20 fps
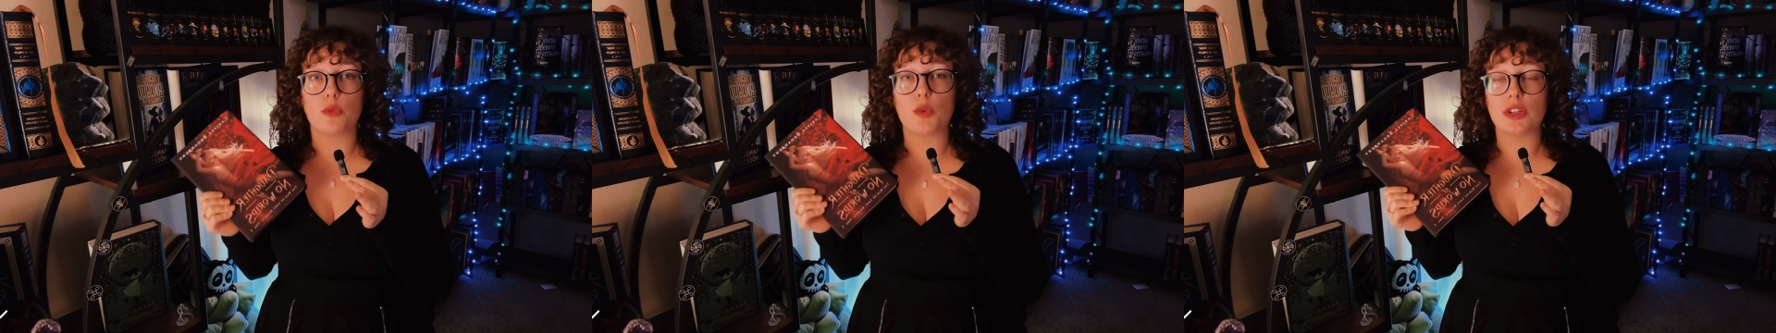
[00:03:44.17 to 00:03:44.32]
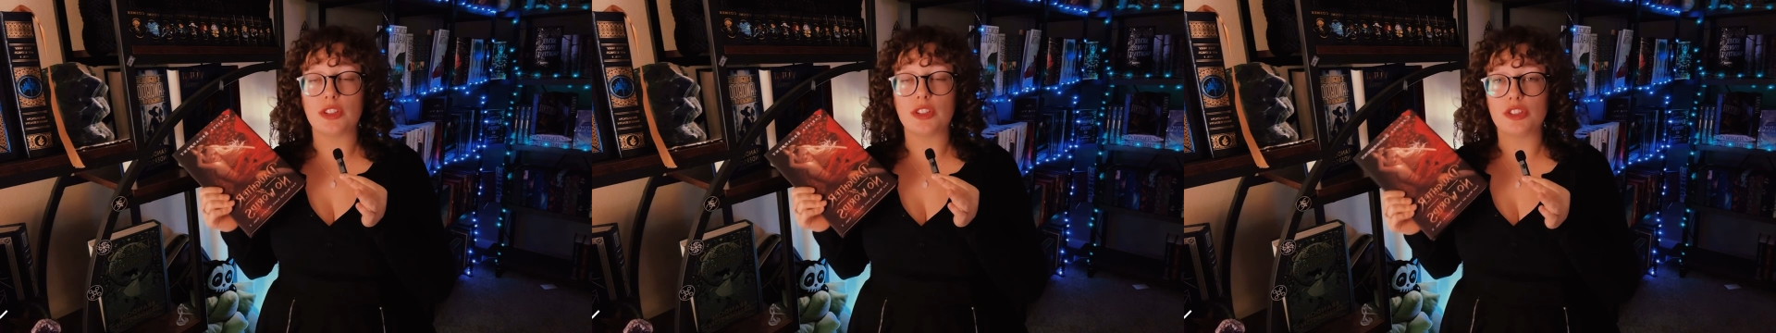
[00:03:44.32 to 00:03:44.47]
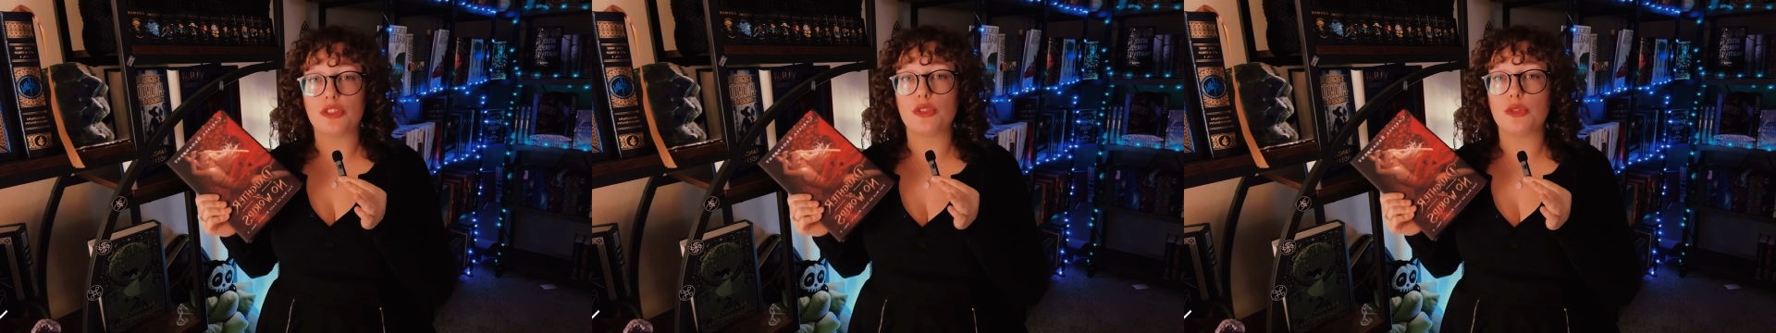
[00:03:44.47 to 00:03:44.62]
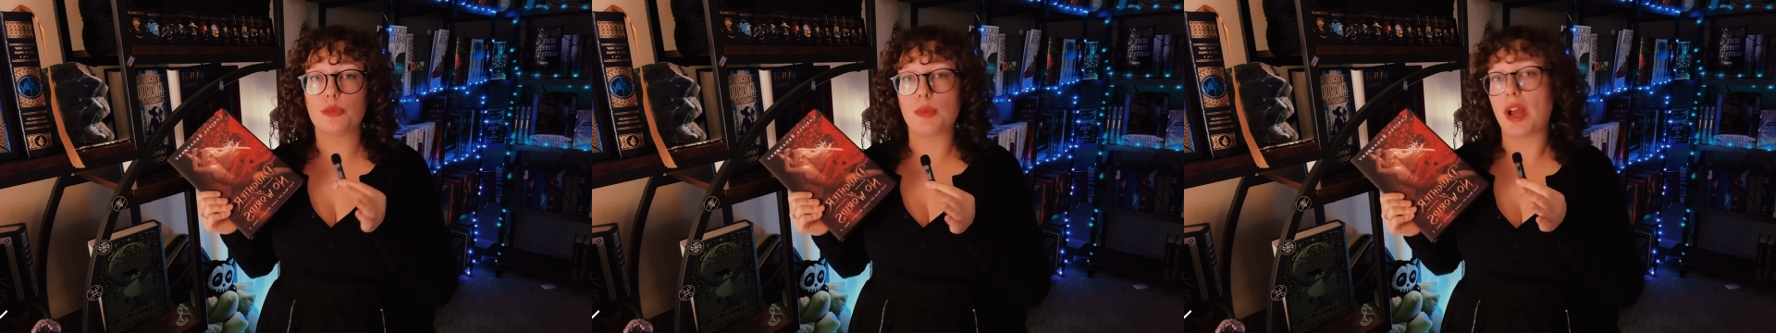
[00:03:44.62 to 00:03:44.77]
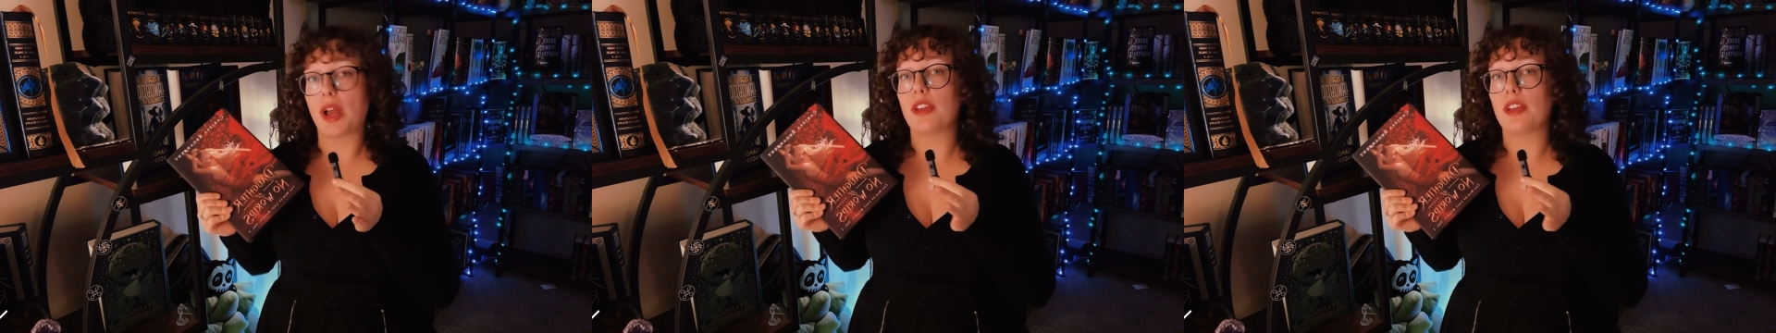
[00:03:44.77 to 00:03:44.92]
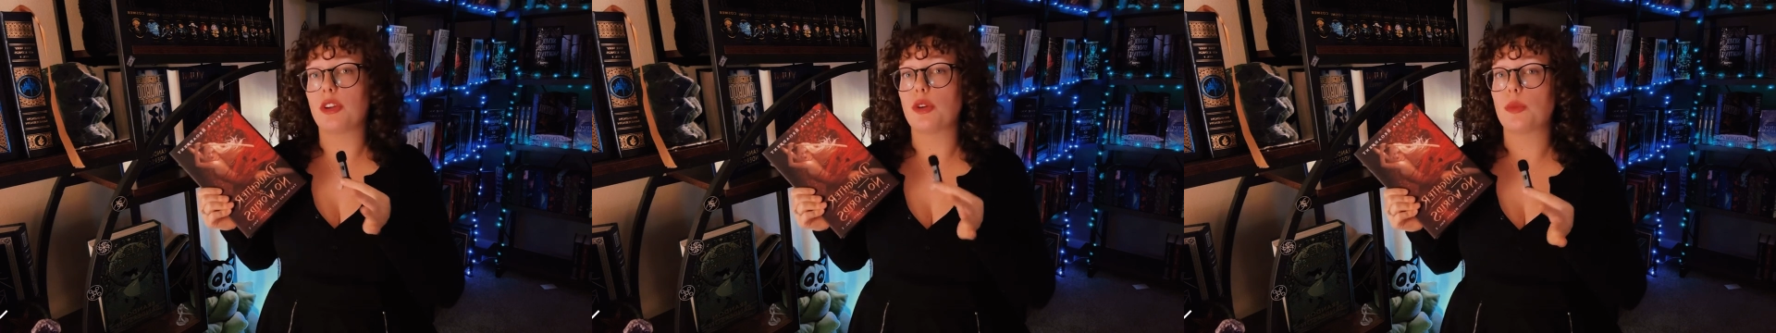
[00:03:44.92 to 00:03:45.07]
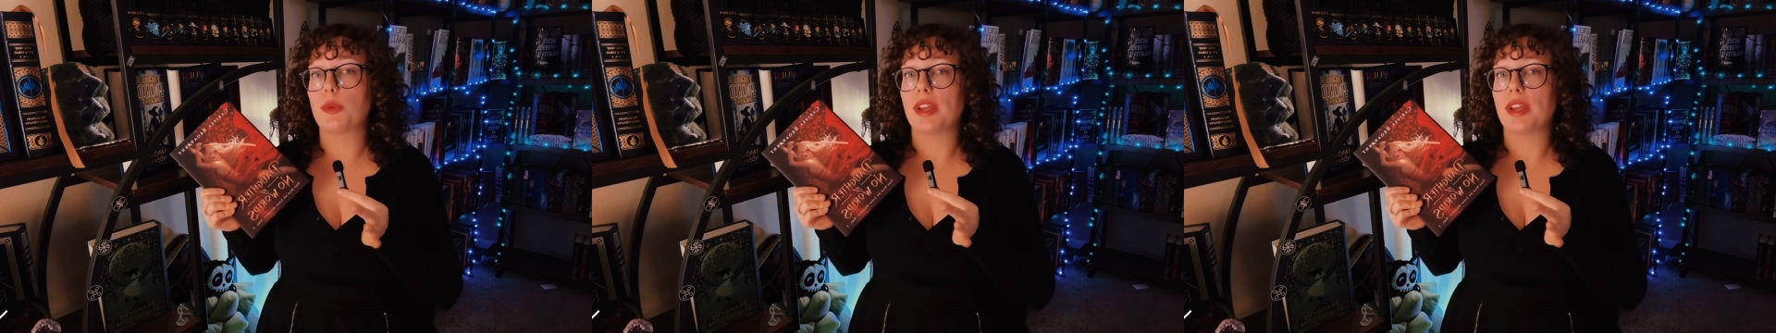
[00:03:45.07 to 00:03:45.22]
wants to
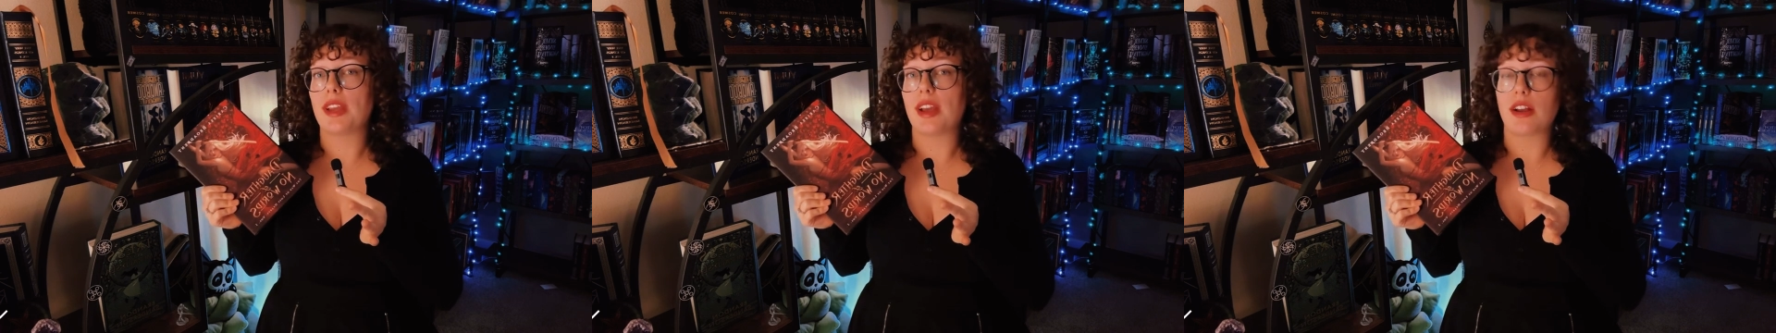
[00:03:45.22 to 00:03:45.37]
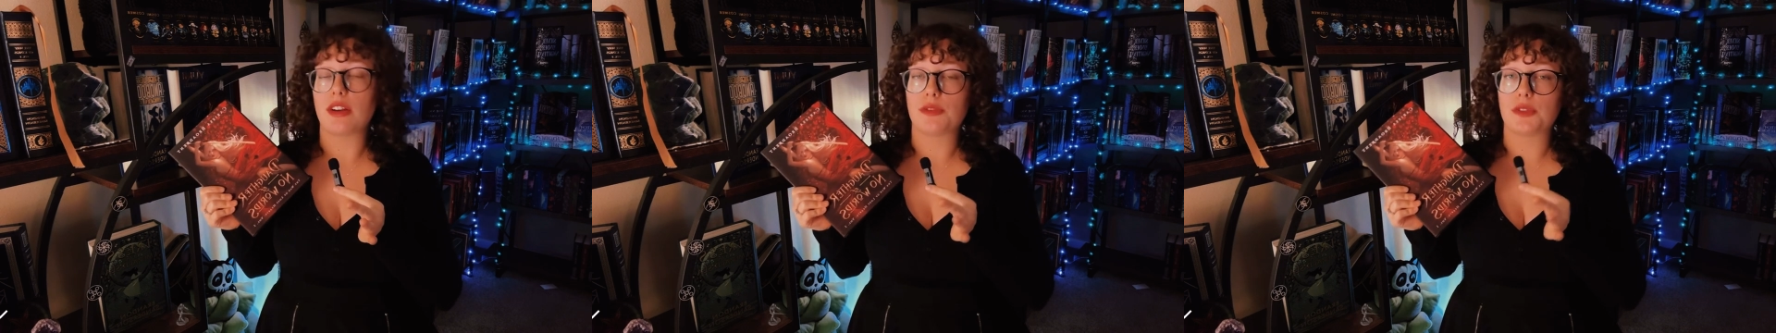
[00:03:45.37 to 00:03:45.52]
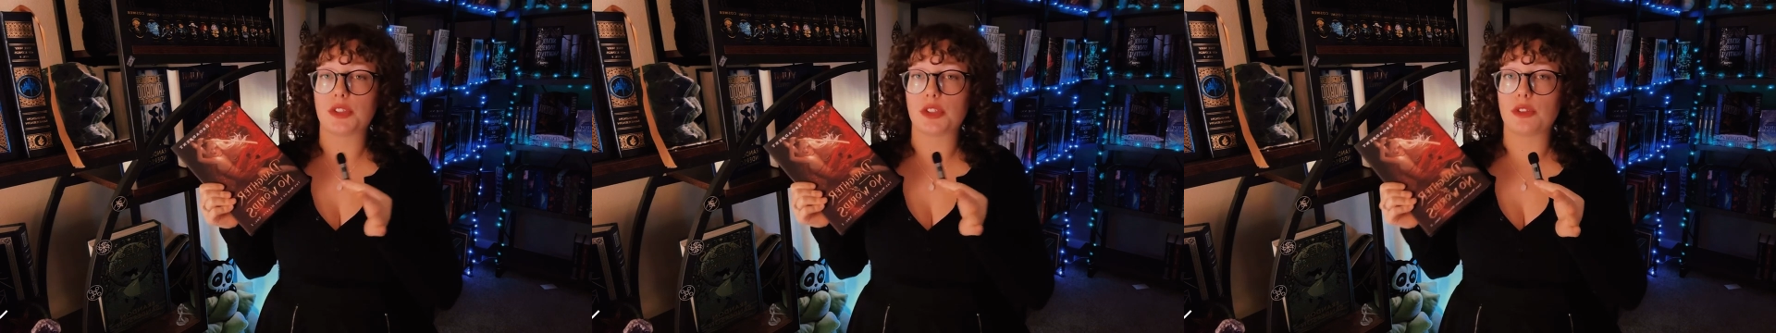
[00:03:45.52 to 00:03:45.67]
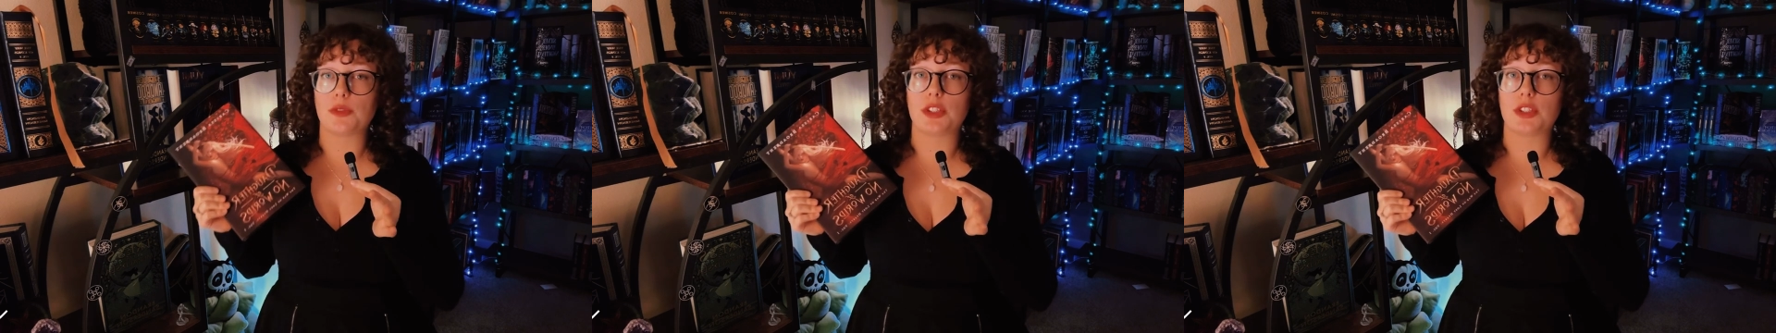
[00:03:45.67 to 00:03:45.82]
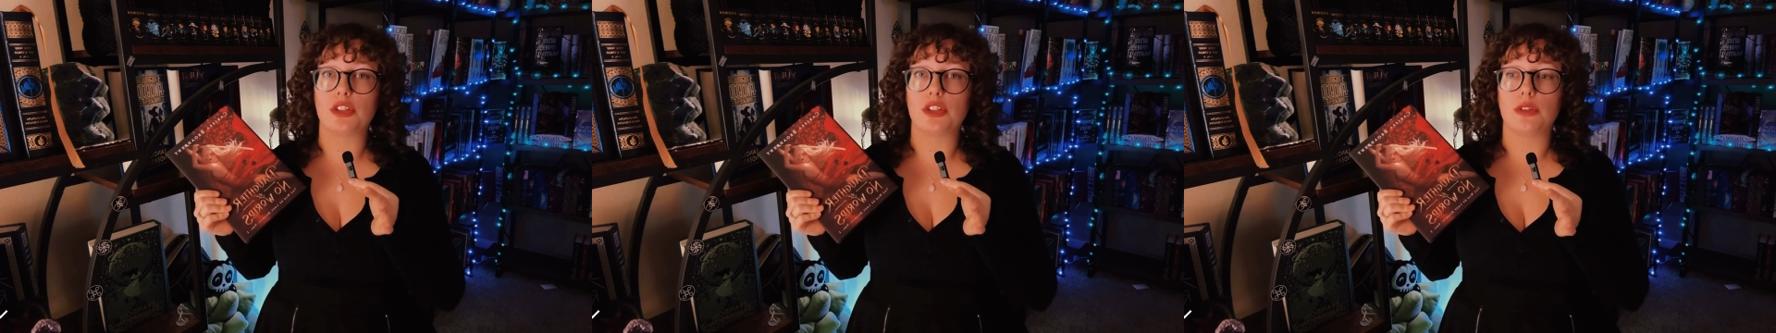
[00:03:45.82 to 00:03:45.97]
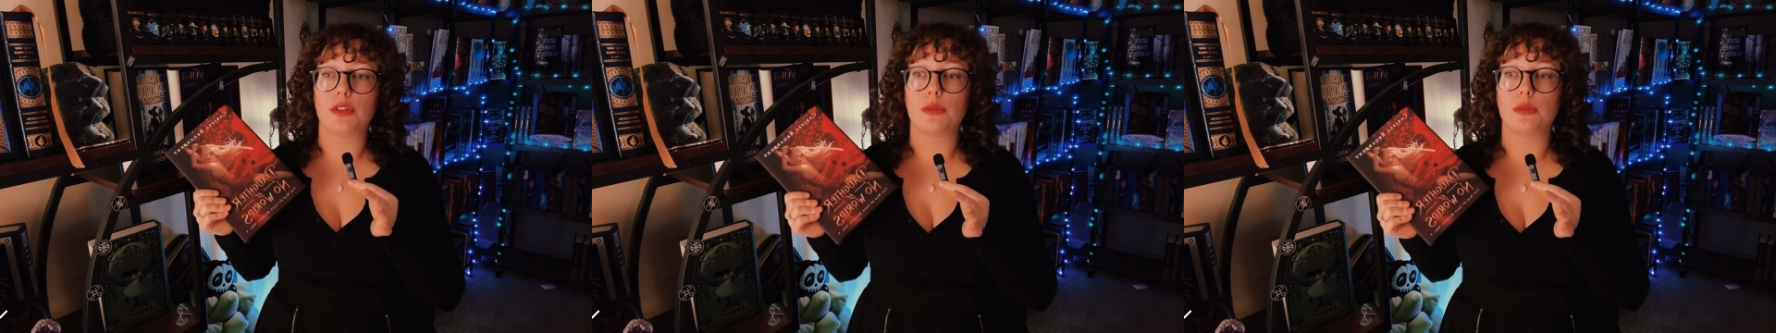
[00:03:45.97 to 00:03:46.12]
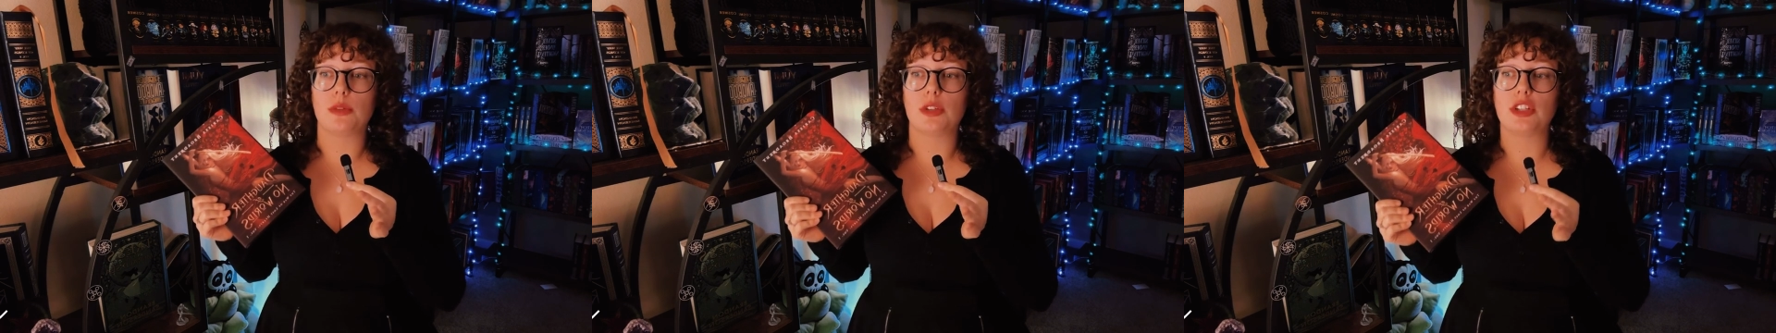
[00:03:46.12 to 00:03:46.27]
buy her way out of
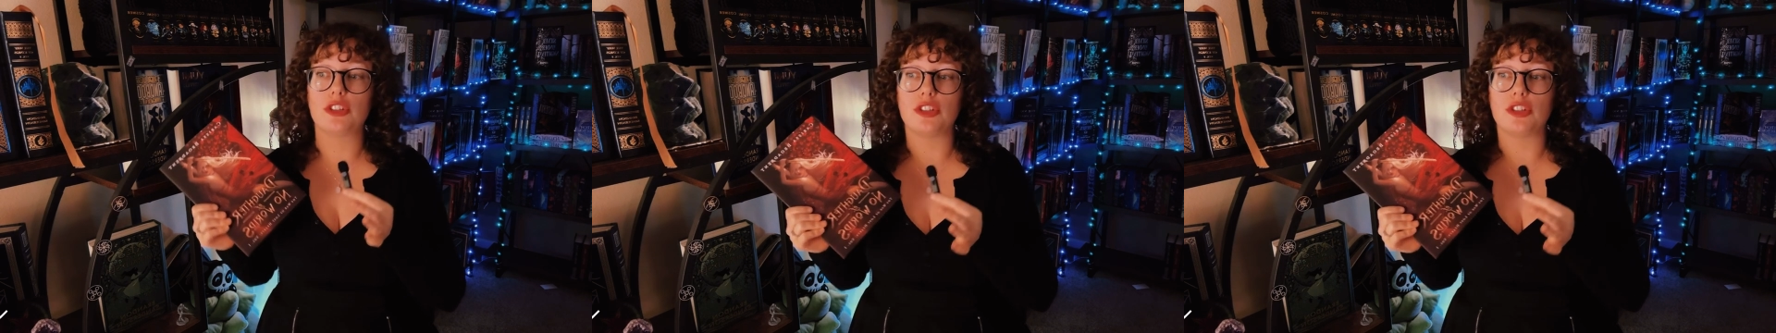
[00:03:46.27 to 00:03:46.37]
servitude.